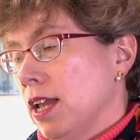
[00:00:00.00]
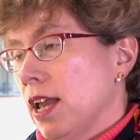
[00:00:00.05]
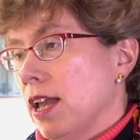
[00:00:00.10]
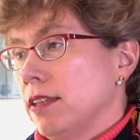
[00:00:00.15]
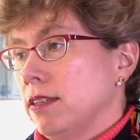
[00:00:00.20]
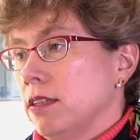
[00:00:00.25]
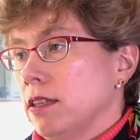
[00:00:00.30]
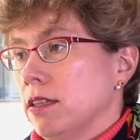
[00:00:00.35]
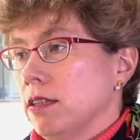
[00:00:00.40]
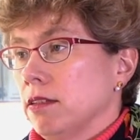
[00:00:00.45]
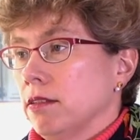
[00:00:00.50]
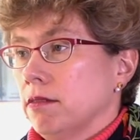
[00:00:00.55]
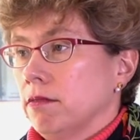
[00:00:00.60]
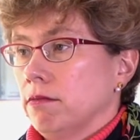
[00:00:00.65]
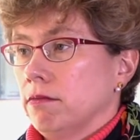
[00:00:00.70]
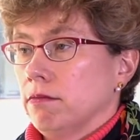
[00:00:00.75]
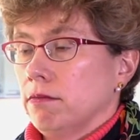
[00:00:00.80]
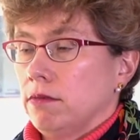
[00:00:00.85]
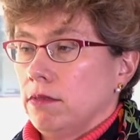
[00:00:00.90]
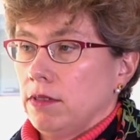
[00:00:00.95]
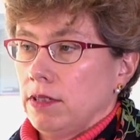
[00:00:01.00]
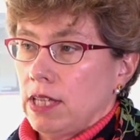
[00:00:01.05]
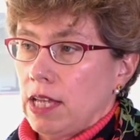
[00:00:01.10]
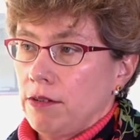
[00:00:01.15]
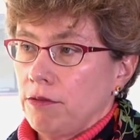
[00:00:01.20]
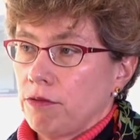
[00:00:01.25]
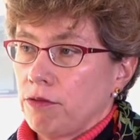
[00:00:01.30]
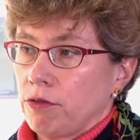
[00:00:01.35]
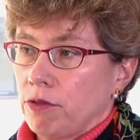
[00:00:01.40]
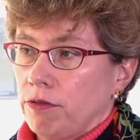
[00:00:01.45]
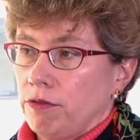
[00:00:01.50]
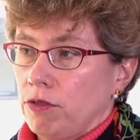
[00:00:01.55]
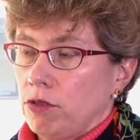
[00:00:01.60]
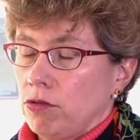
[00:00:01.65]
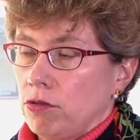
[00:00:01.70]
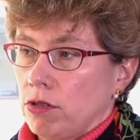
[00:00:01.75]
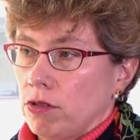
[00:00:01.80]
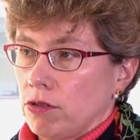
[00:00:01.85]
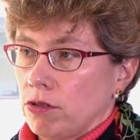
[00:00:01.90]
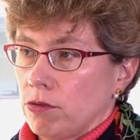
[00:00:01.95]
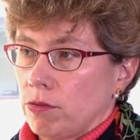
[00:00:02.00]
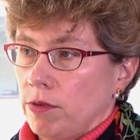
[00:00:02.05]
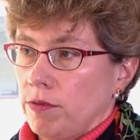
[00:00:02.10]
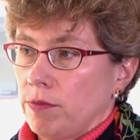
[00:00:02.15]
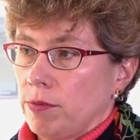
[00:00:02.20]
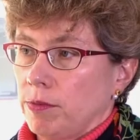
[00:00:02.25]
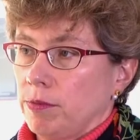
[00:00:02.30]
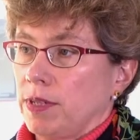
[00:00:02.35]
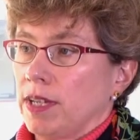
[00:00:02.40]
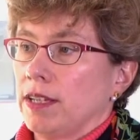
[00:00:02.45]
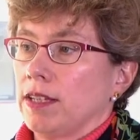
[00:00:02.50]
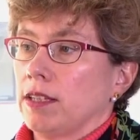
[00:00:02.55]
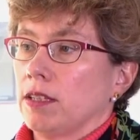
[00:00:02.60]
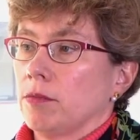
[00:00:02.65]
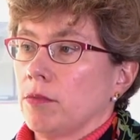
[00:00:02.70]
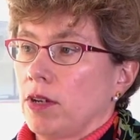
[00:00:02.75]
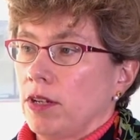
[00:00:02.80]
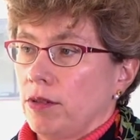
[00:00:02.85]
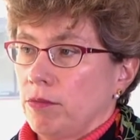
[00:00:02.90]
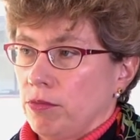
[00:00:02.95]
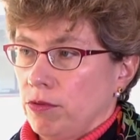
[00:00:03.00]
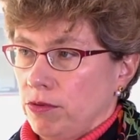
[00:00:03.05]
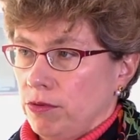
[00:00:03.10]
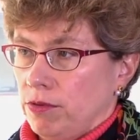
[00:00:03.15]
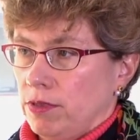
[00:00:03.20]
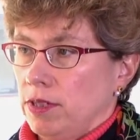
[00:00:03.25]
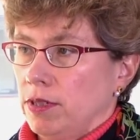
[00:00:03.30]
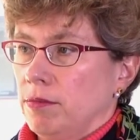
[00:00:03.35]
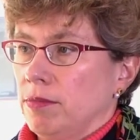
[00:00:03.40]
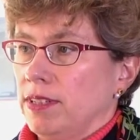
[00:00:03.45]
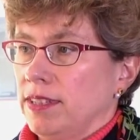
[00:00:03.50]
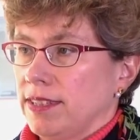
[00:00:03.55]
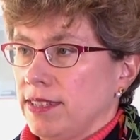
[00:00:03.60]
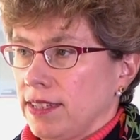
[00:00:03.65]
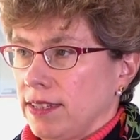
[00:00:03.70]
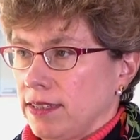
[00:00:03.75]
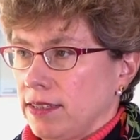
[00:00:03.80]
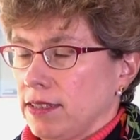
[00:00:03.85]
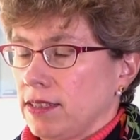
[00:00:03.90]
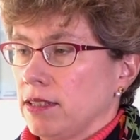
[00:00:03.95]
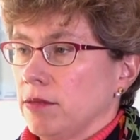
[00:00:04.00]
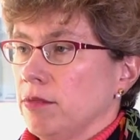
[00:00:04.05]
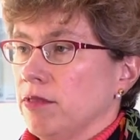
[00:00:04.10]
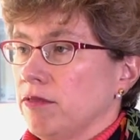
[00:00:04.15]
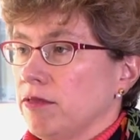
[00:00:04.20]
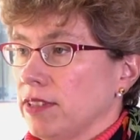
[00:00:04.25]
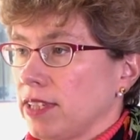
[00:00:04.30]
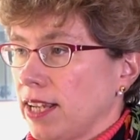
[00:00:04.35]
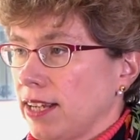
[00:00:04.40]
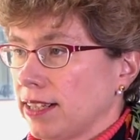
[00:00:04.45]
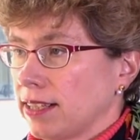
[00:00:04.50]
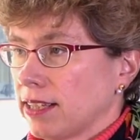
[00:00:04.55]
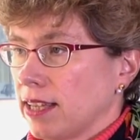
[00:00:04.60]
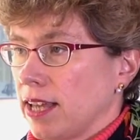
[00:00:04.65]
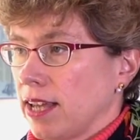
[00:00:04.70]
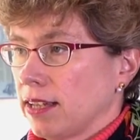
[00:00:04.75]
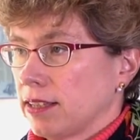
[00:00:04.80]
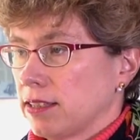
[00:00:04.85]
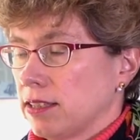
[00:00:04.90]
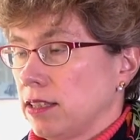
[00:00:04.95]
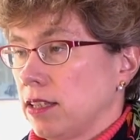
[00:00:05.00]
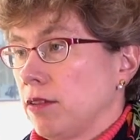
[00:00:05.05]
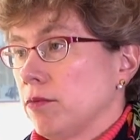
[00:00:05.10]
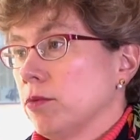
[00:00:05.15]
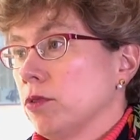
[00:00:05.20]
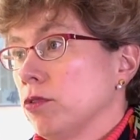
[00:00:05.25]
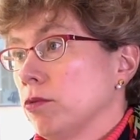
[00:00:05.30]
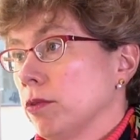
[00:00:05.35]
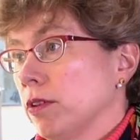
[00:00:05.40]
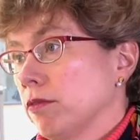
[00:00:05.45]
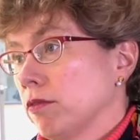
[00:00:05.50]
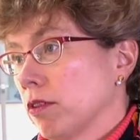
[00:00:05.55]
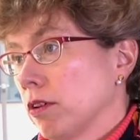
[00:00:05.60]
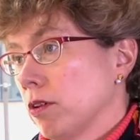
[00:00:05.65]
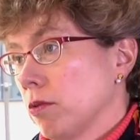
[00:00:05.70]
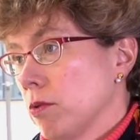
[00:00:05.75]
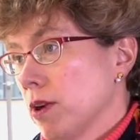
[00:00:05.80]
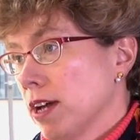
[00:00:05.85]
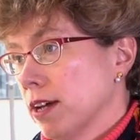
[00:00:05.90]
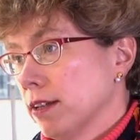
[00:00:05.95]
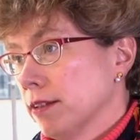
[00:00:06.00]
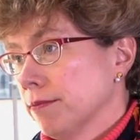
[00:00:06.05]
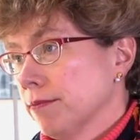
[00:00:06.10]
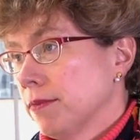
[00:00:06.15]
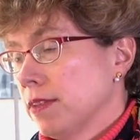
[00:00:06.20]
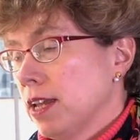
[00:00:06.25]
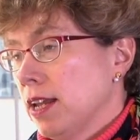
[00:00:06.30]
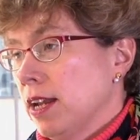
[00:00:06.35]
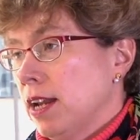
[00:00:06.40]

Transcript: And then for a few years we've been getting them on ibrutinib and idelalisib and venetoclax, and they've been doing very well.